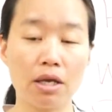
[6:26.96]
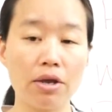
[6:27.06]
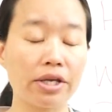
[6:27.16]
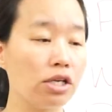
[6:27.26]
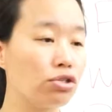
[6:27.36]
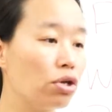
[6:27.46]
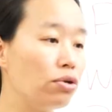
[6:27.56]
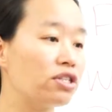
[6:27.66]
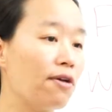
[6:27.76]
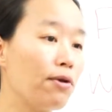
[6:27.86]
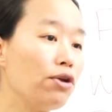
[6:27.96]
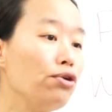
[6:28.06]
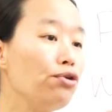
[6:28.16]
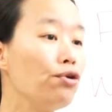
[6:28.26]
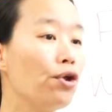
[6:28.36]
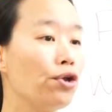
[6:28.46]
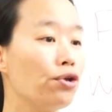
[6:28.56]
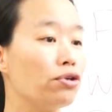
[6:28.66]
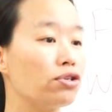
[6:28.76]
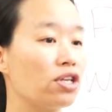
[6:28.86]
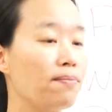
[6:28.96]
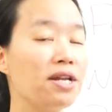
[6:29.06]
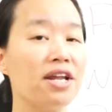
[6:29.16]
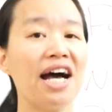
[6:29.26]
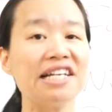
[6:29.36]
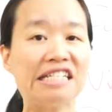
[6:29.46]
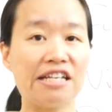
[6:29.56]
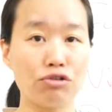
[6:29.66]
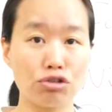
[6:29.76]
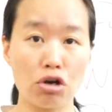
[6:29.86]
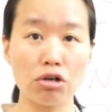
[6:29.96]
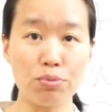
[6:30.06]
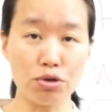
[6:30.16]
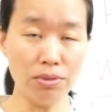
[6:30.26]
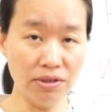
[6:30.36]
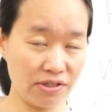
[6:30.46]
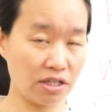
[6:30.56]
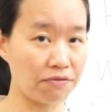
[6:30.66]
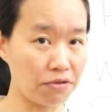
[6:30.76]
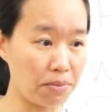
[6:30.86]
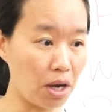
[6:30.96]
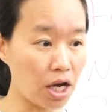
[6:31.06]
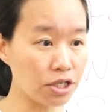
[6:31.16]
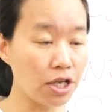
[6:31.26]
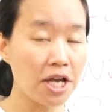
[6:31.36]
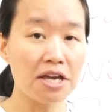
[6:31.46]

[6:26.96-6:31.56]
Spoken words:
Okay, so someone who submit last year, who's got permanent visa from us,